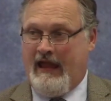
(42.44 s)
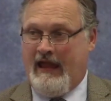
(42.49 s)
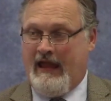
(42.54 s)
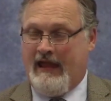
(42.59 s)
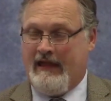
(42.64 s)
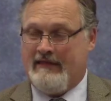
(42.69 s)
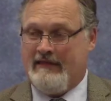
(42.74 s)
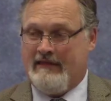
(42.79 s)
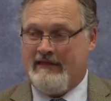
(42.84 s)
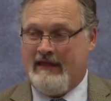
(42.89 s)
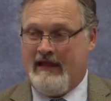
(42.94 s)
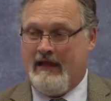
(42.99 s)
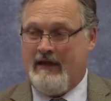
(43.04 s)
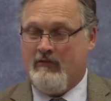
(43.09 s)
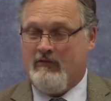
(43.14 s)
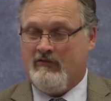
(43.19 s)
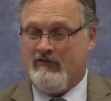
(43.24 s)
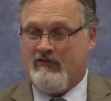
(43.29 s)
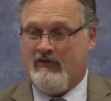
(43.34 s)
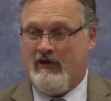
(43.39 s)
And the guy I
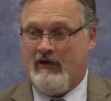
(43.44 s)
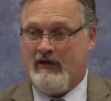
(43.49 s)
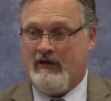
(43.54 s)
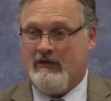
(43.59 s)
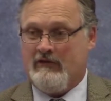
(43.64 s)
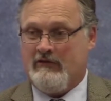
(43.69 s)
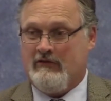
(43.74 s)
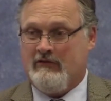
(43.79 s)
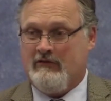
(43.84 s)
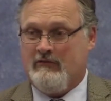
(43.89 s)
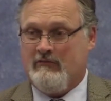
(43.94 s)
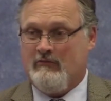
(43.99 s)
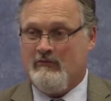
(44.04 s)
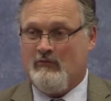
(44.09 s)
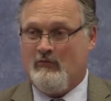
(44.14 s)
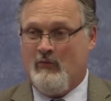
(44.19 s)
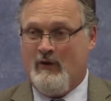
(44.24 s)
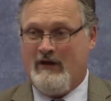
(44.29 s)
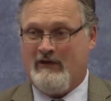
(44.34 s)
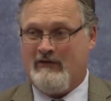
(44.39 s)
was talking to
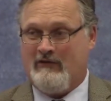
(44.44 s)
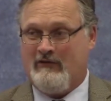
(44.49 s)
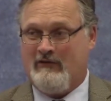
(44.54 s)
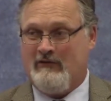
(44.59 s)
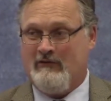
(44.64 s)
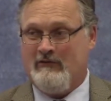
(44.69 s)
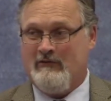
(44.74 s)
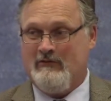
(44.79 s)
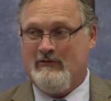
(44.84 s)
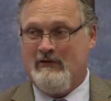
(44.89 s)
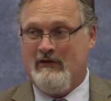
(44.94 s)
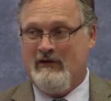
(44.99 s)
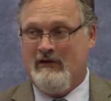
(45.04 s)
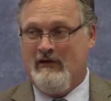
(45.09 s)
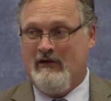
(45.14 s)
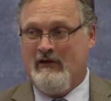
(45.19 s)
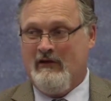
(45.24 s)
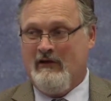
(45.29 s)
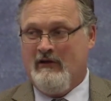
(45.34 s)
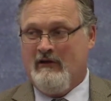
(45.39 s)
went to
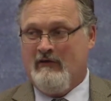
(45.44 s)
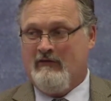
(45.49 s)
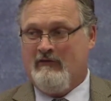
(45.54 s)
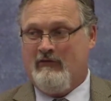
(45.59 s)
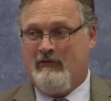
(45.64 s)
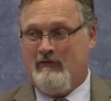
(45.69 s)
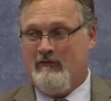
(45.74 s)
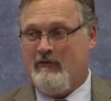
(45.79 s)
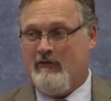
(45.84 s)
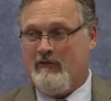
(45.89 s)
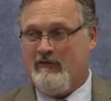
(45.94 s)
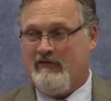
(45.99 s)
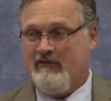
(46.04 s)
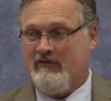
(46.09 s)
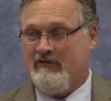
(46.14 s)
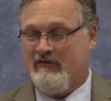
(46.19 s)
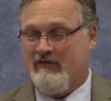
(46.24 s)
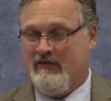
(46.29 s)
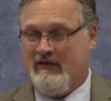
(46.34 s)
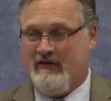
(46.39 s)
two
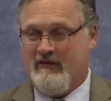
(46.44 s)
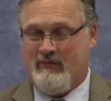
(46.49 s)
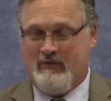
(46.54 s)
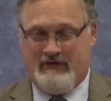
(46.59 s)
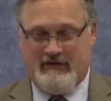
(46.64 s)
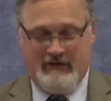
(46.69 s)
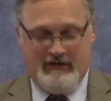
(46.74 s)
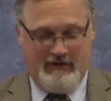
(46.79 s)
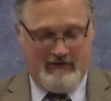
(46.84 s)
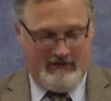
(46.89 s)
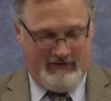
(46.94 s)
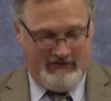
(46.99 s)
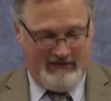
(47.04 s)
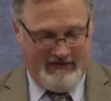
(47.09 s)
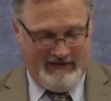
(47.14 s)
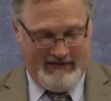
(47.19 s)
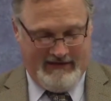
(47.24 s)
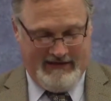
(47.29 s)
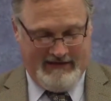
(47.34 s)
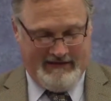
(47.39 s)
verses in particular and
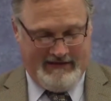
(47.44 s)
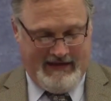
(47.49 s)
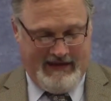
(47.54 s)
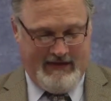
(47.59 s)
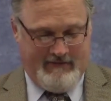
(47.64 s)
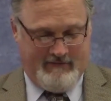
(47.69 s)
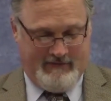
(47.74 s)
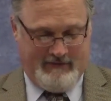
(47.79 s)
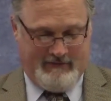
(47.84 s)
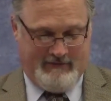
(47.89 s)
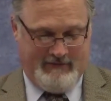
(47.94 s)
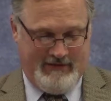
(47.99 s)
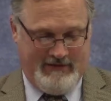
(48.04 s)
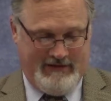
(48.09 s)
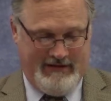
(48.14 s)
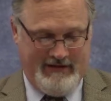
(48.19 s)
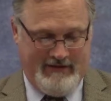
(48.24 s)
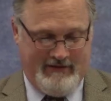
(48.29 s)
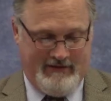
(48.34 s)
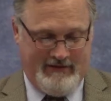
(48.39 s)
said, it's obvious right
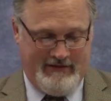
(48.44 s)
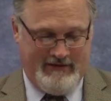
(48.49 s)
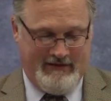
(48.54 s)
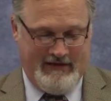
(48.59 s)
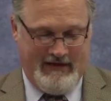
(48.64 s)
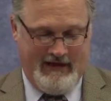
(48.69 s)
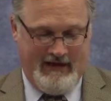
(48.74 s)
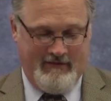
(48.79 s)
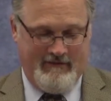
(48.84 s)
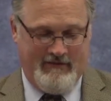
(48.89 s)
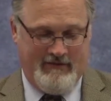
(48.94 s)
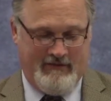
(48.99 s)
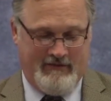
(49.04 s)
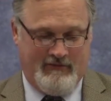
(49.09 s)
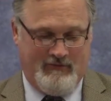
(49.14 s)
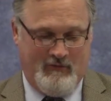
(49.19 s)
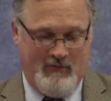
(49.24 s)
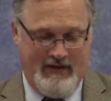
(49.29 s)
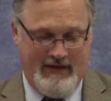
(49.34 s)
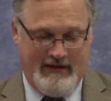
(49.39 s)
here. In an
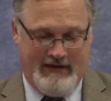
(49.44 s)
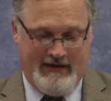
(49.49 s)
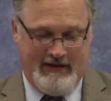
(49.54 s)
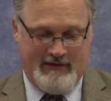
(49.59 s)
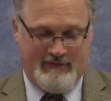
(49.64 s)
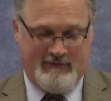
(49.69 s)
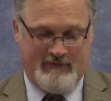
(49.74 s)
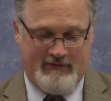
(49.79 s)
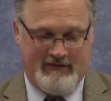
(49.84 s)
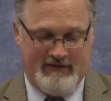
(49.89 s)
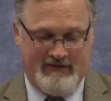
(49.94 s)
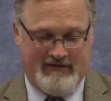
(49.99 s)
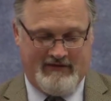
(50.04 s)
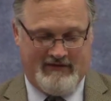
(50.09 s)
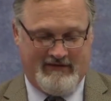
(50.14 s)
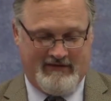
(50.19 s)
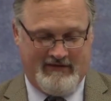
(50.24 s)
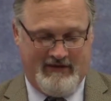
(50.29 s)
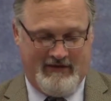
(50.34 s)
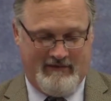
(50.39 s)
obvious way, it contradicts
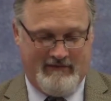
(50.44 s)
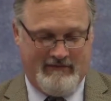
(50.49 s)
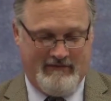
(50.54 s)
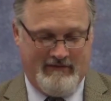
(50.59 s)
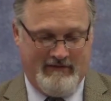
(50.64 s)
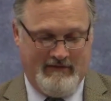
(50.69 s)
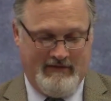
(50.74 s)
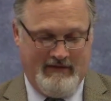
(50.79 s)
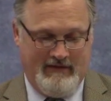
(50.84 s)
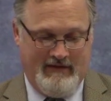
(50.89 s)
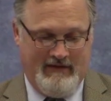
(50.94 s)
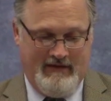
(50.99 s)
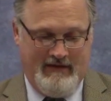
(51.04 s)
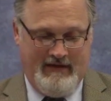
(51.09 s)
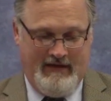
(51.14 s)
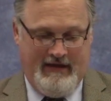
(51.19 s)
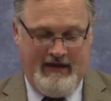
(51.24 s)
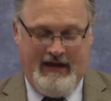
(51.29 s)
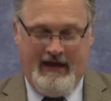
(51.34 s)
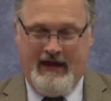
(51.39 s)
itself.
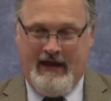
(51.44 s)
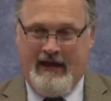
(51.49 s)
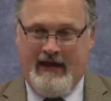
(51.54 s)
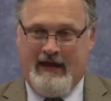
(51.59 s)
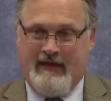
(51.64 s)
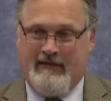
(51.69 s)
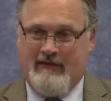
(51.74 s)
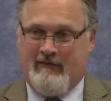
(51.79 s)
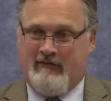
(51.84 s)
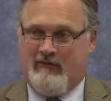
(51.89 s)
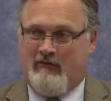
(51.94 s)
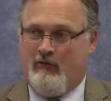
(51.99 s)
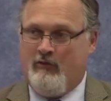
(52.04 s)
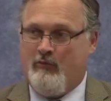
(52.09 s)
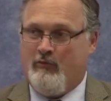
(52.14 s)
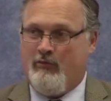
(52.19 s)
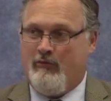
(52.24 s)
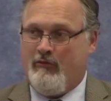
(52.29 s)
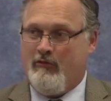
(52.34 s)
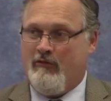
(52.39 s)
And these two
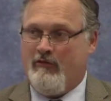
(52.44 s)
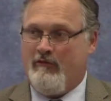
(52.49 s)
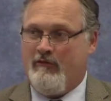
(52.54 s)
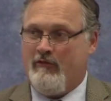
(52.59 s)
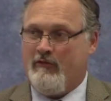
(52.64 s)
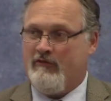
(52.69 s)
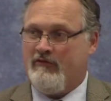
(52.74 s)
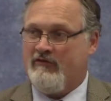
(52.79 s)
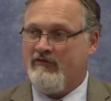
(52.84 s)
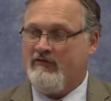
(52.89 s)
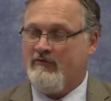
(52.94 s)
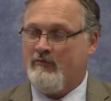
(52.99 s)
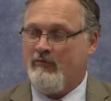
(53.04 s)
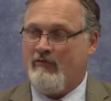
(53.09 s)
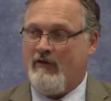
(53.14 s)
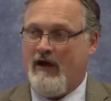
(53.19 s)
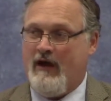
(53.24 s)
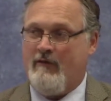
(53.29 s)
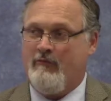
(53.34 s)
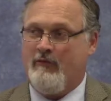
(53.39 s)
verses in
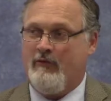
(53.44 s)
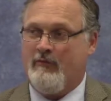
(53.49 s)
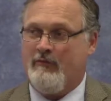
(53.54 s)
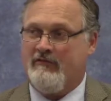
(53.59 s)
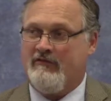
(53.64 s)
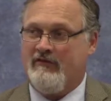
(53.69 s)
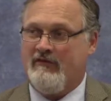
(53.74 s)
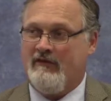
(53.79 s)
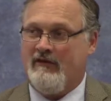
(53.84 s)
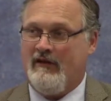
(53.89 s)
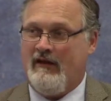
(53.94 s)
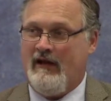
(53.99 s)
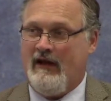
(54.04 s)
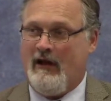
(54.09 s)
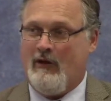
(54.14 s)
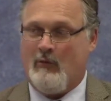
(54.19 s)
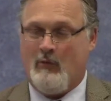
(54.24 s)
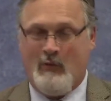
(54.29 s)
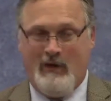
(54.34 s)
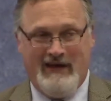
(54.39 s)
Proverbs
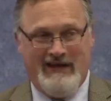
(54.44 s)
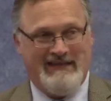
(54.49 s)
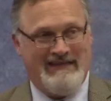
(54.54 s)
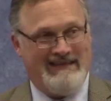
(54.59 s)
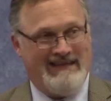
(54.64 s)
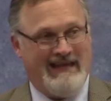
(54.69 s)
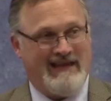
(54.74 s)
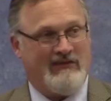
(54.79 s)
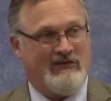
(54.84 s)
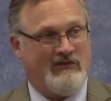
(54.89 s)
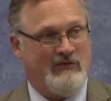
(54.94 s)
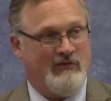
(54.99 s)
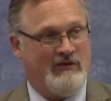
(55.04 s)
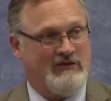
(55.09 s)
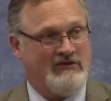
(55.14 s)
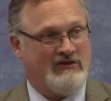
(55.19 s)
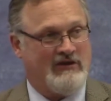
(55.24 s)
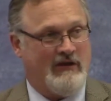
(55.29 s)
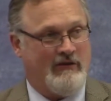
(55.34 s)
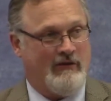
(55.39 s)
are right next to
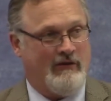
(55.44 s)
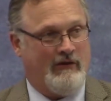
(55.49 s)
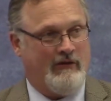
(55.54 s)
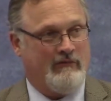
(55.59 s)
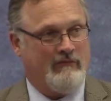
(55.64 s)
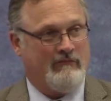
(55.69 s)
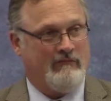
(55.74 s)
each other.